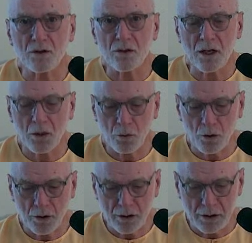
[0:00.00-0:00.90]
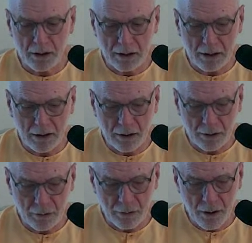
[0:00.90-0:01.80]
as I will
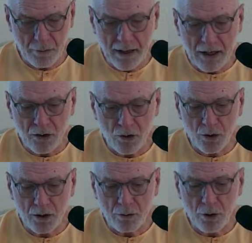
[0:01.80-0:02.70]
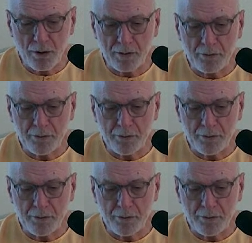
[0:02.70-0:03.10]
come back to in a moment.